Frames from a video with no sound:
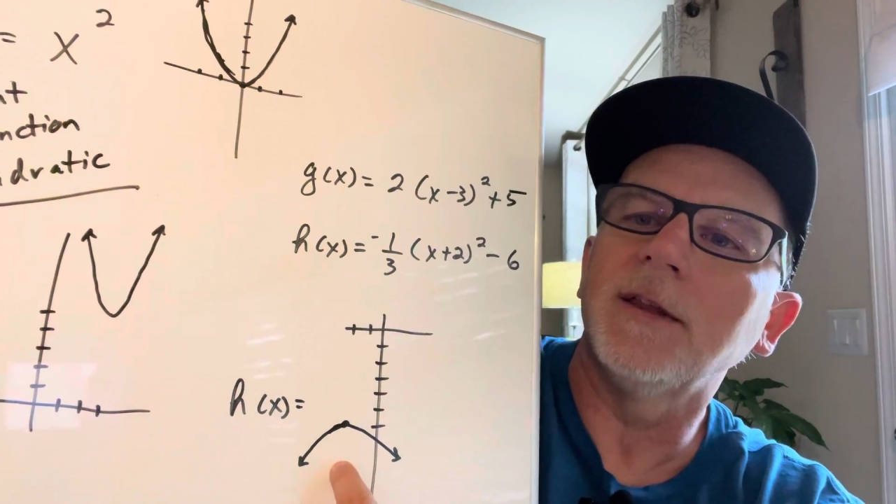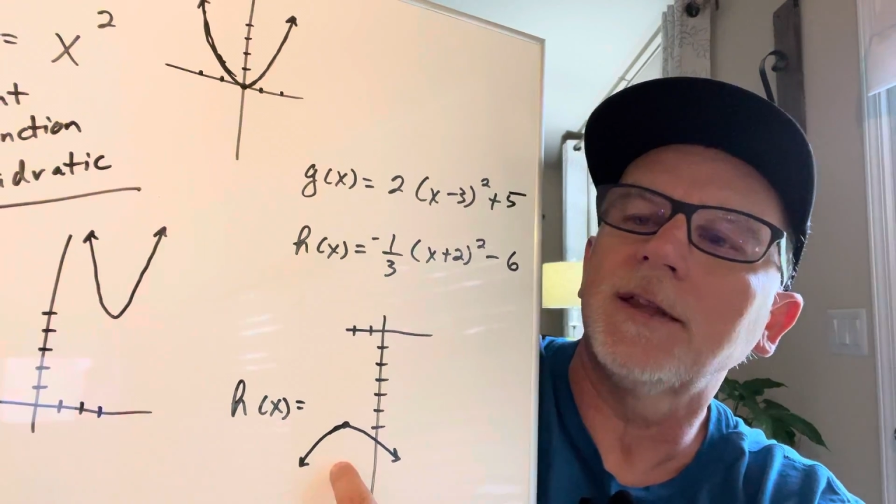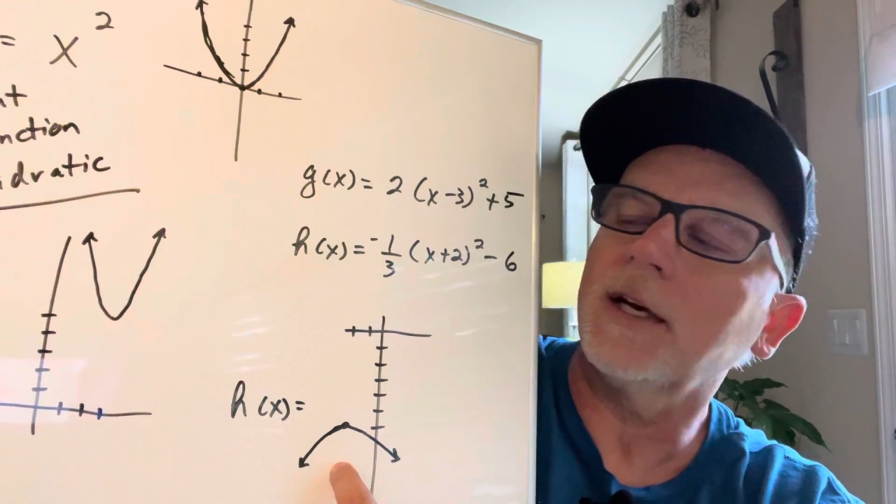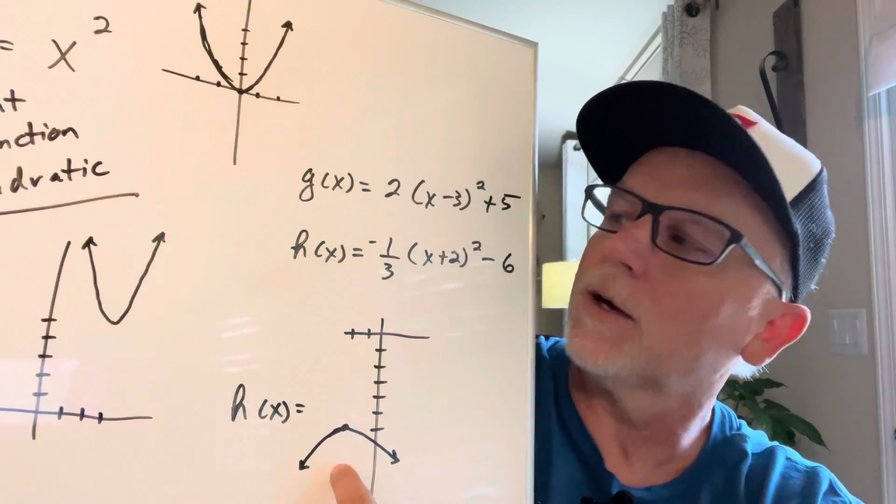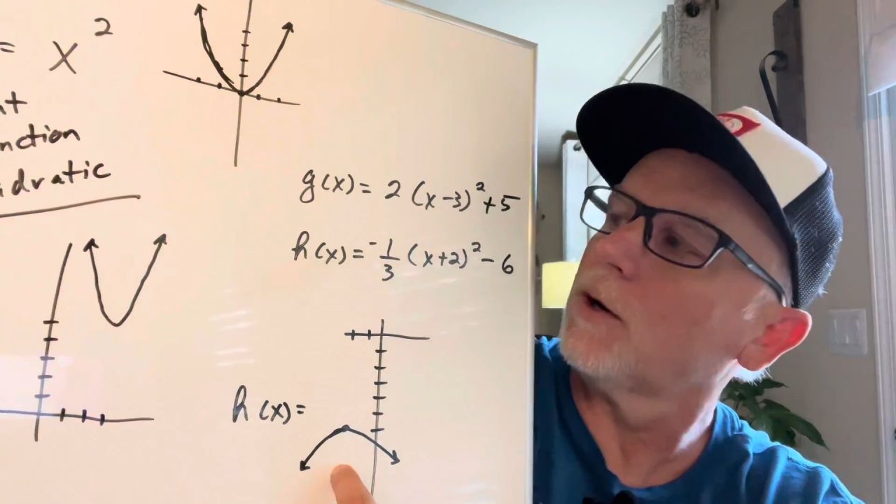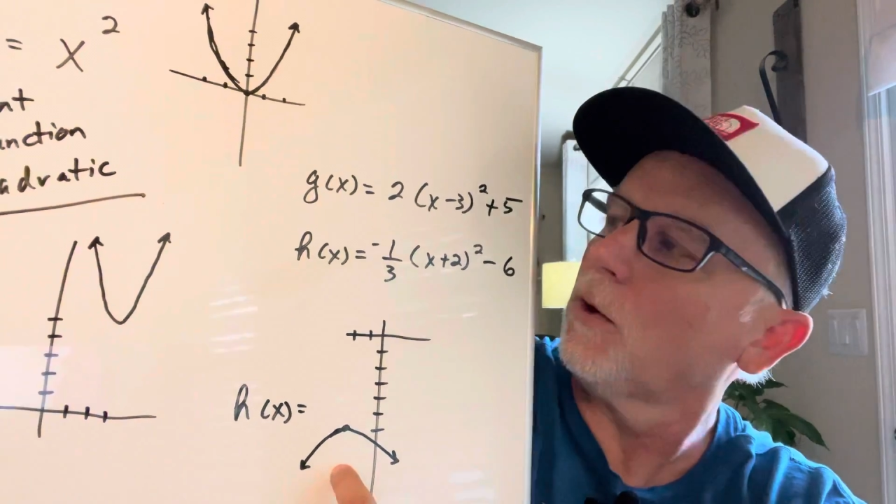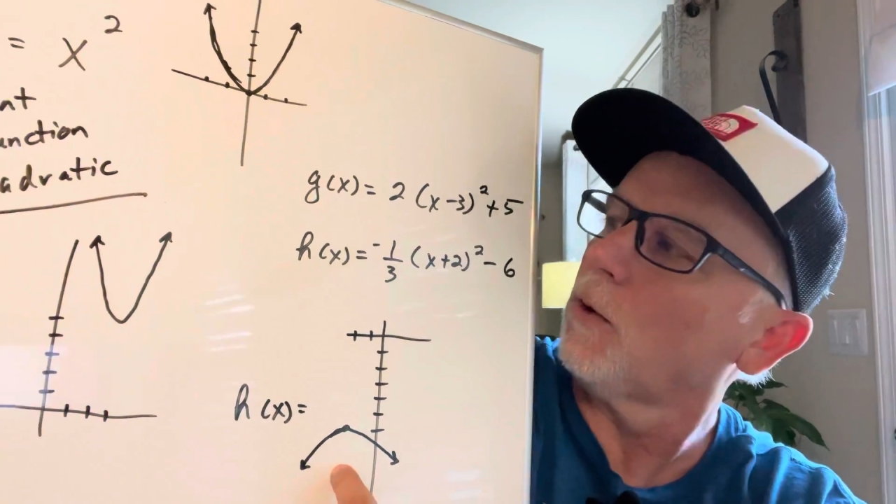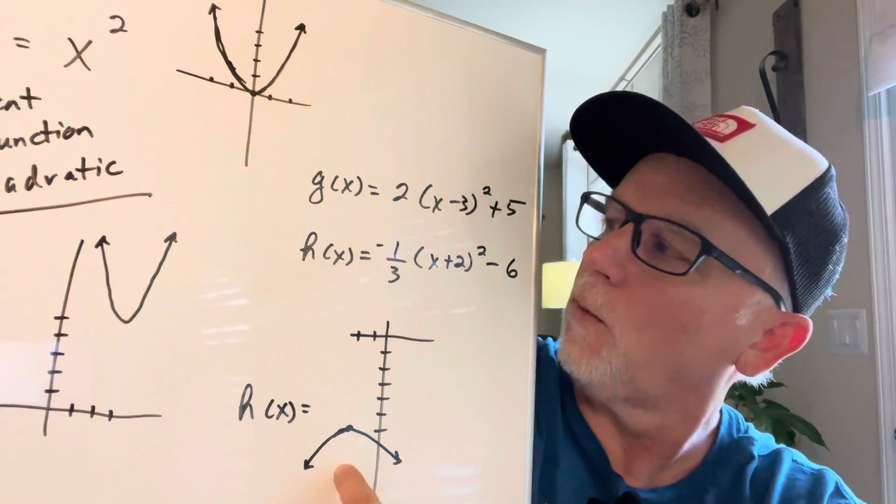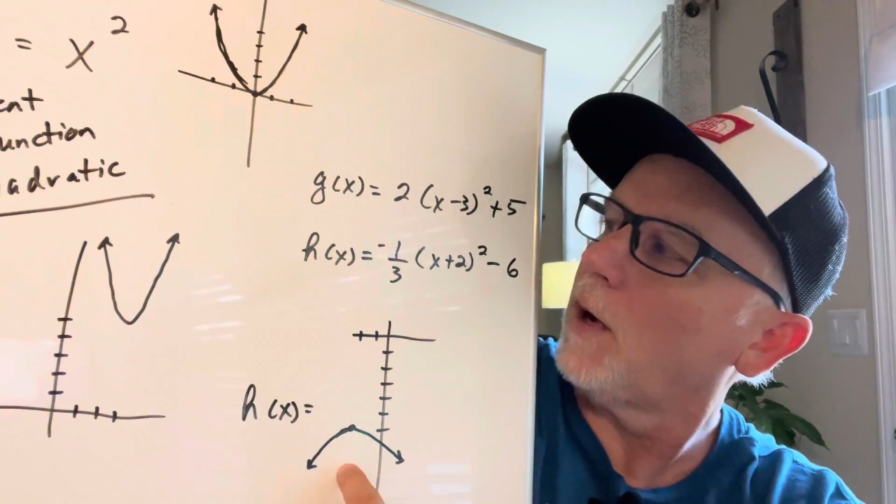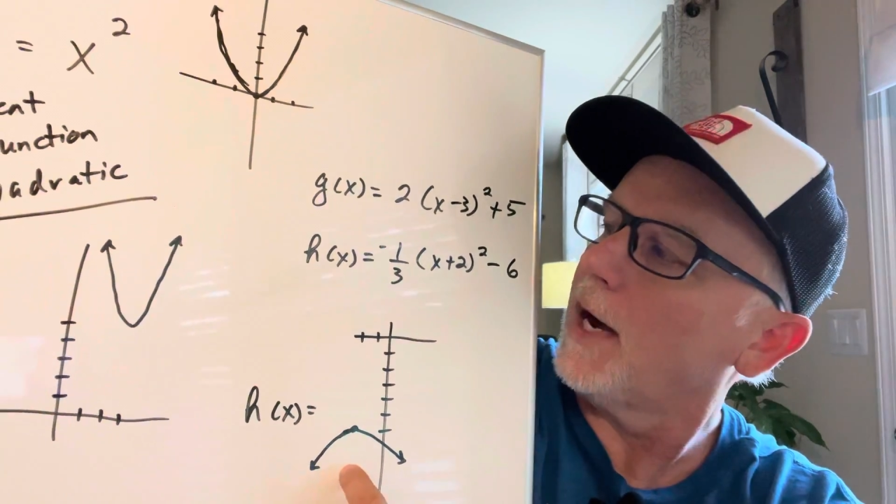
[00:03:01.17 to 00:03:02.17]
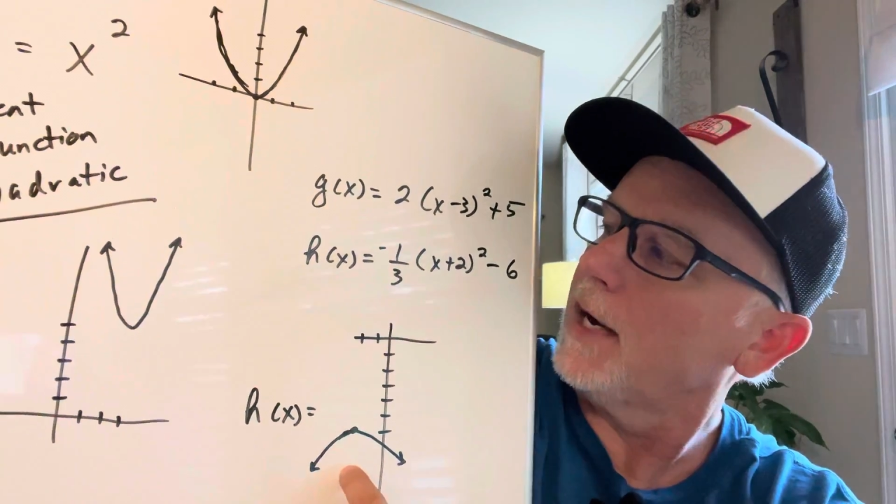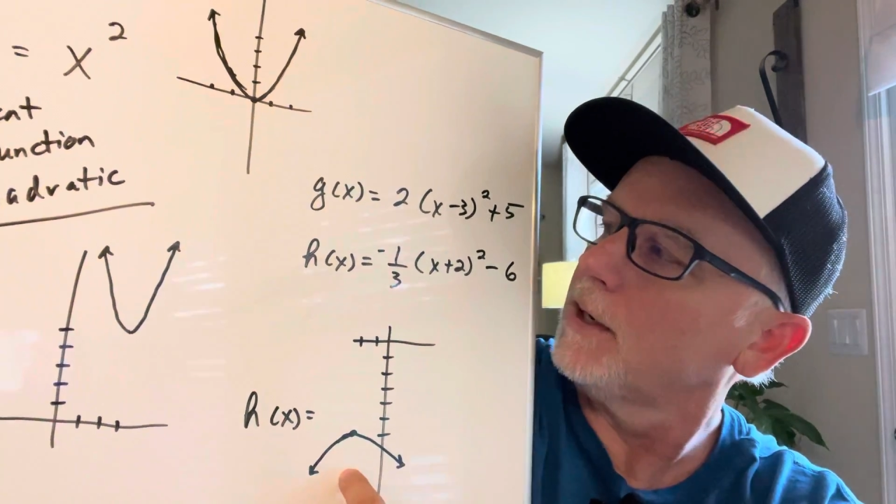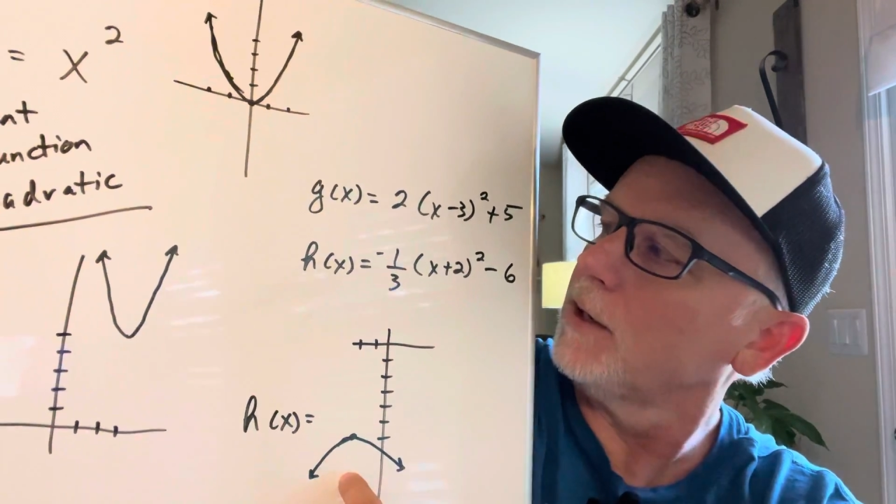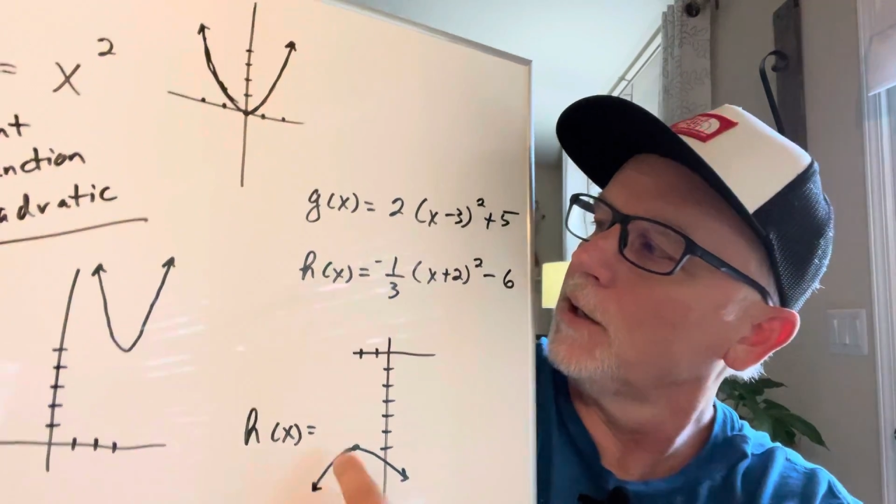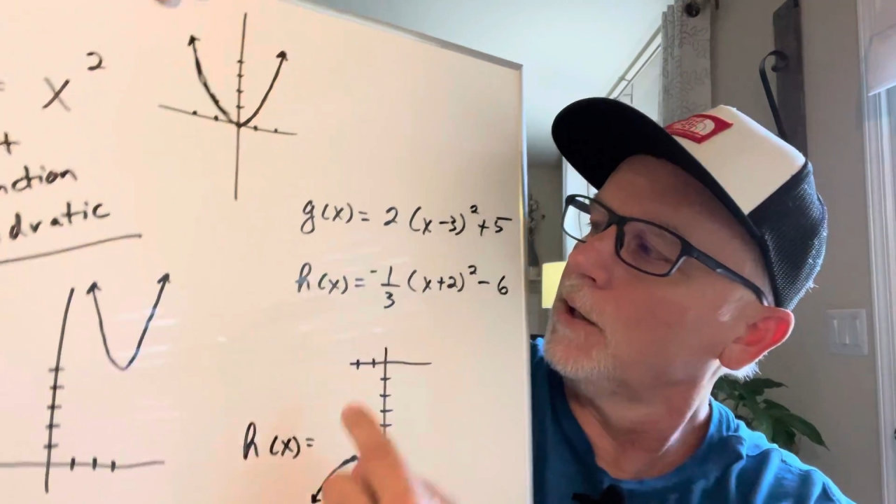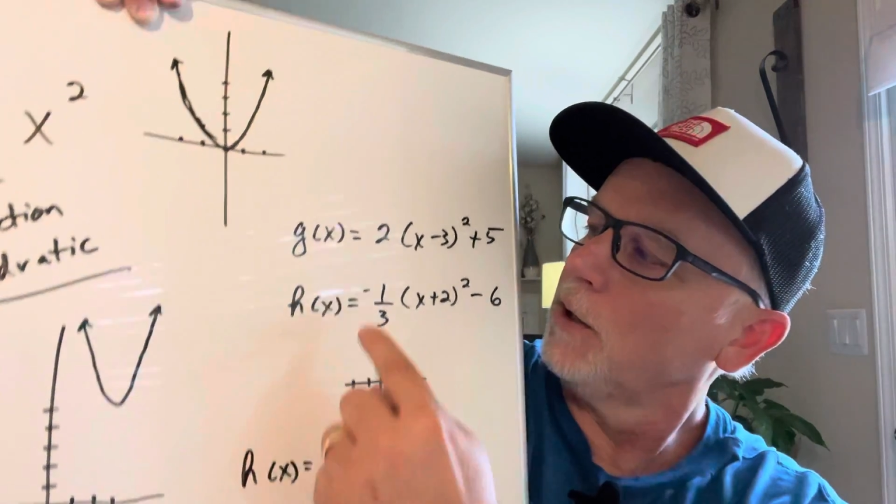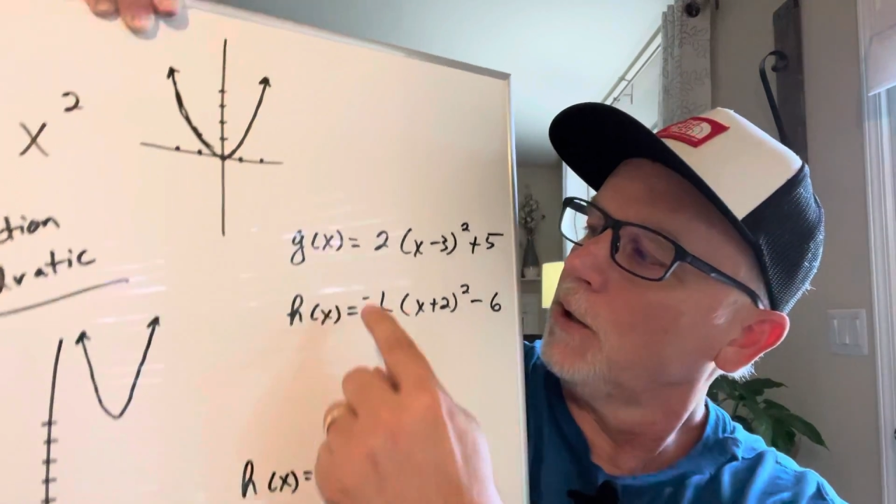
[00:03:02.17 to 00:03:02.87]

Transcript: thicker or wider.